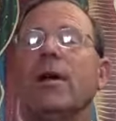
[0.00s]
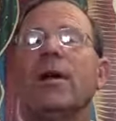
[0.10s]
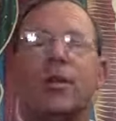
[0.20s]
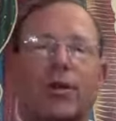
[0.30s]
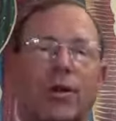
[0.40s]

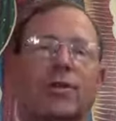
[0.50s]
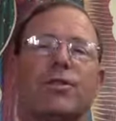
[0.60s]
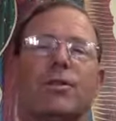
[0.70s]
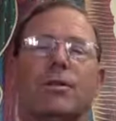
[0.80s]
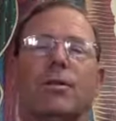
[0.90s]
in the
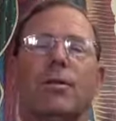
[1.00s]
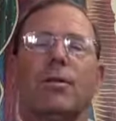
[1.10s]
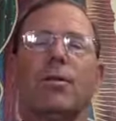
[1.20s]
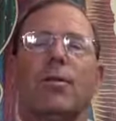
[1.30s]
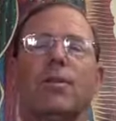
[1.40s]
church
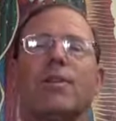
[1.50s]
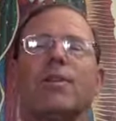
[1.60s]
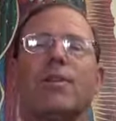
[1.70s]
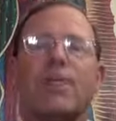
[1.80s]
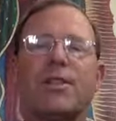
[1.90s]
which
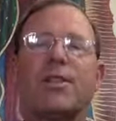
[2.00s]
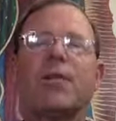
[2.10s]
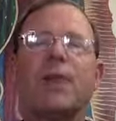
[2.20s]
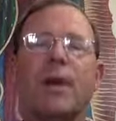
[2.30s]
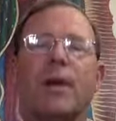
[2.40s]
is the
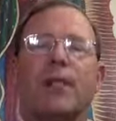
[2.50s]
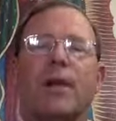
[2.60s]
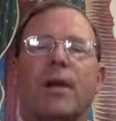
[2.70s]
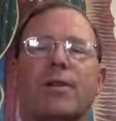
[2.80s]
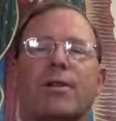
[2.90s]
mystical body of
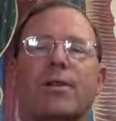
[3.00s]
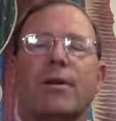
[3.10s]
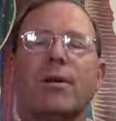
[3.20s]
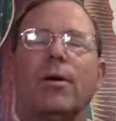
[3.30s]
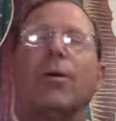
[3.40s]
Christ.
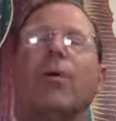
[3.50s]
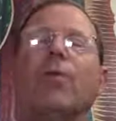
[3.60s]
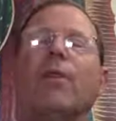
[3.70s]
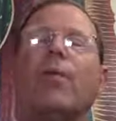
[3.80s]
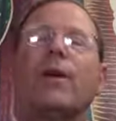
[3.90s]

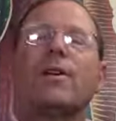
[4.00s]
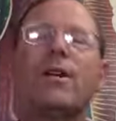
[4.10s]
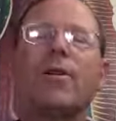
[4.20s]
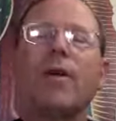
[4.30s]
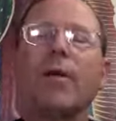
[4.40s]
We want to
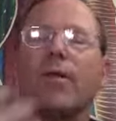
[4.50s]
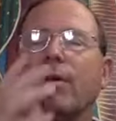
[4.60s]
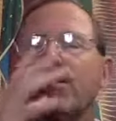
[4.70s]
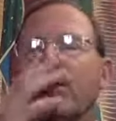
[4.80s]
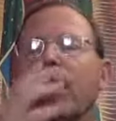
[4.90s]
seek
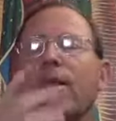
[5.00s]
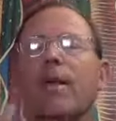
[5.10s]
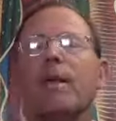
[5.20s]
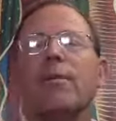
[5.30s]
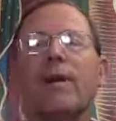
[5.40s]
refuge
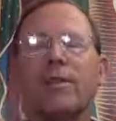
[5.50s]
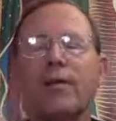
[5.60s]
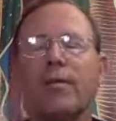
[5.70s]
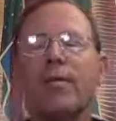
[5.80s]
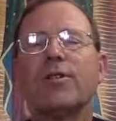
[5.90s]
in the
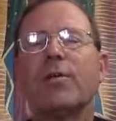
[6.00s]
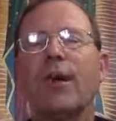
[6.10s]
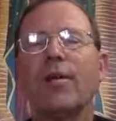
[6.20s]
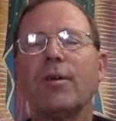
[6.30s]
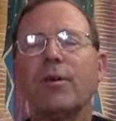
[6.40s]
Blessed Virgin
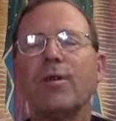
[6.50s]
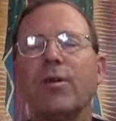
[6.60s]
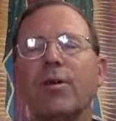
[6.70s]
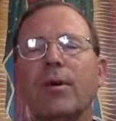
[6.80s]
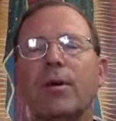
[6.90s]
Mary,
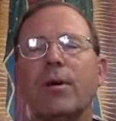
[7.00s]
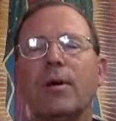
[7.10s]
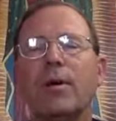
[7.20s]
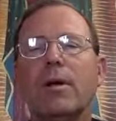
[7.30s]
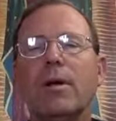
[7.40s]
too.
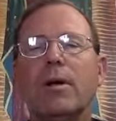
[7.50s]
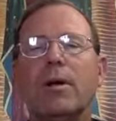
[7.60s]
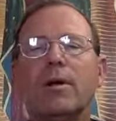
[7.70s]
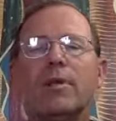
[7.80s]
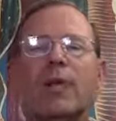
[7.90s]

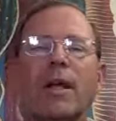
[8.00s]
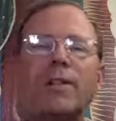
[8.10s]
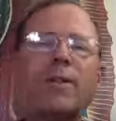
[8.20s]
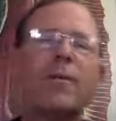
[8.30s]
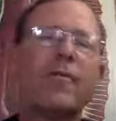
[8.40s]
So
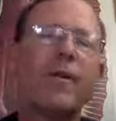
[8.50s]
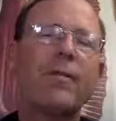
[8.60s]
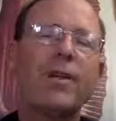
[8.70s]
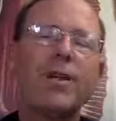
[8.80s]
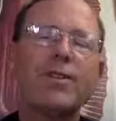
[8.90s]
that's number
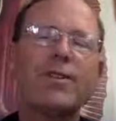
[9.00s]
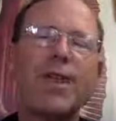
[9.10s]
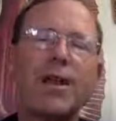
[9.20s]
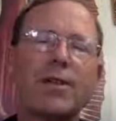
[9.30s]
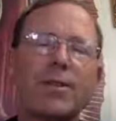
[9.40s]

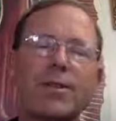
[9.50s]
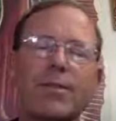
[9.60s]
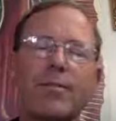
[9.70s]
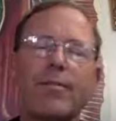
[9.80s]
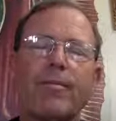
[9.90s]
56